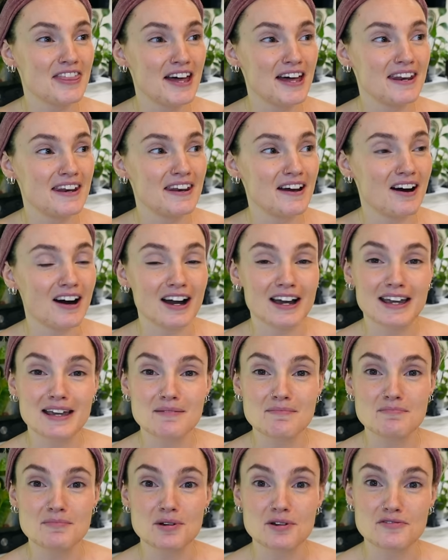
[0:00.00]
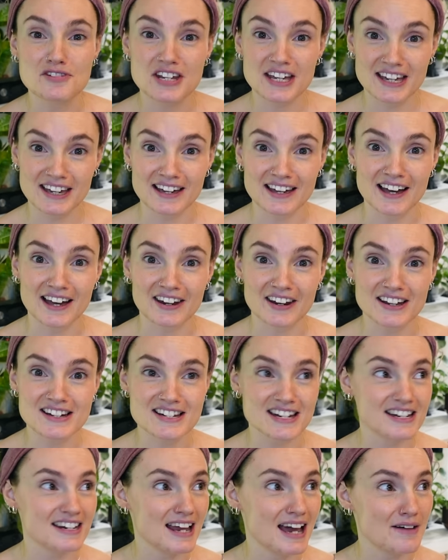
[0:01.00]
then I moved here and I
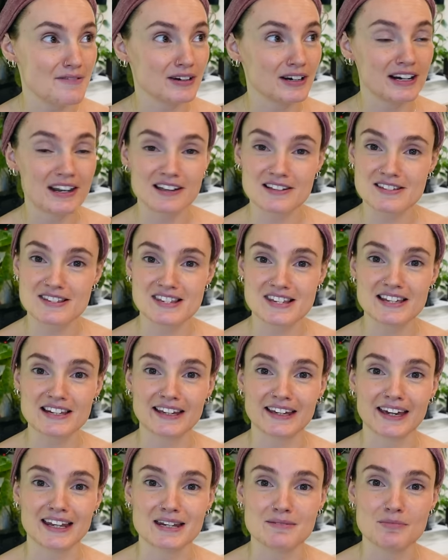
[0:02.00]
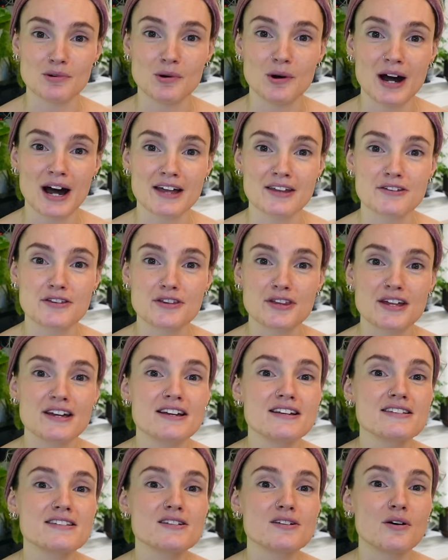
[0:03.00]
didn't have a glass ceiling anymore and
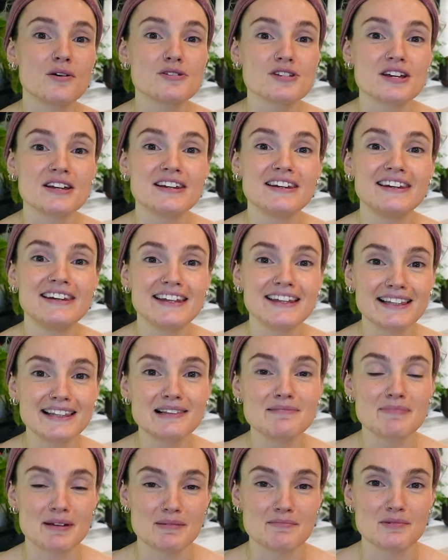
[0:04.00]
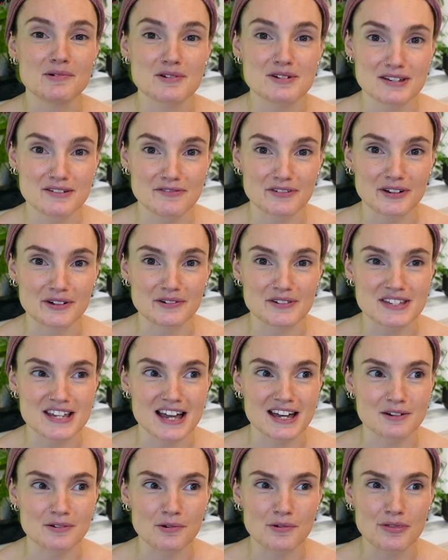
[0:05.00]
things got a little bit more difficult.
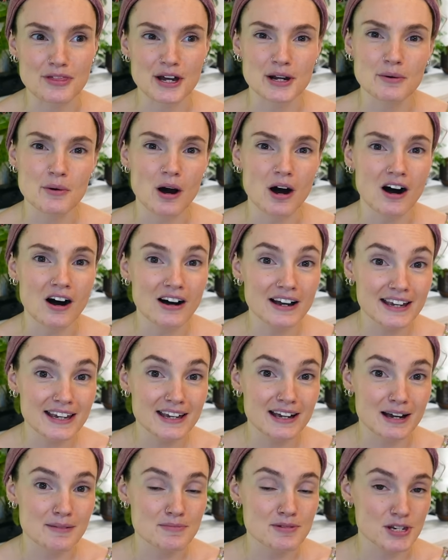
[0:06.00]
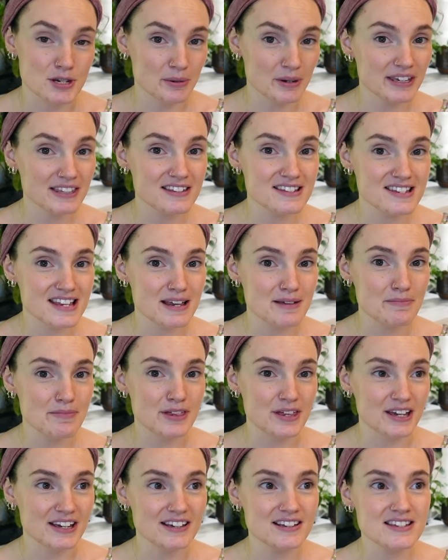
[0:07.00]
And although I am doing the same
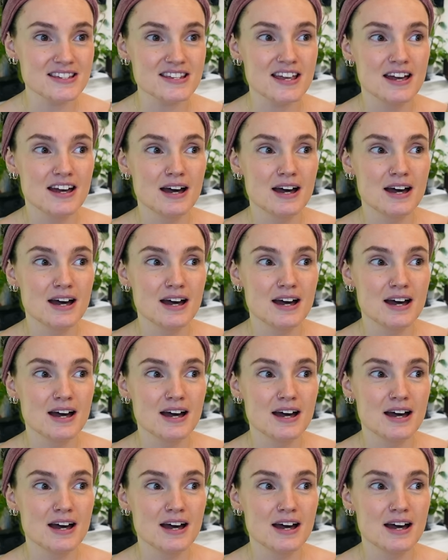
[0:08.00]
things,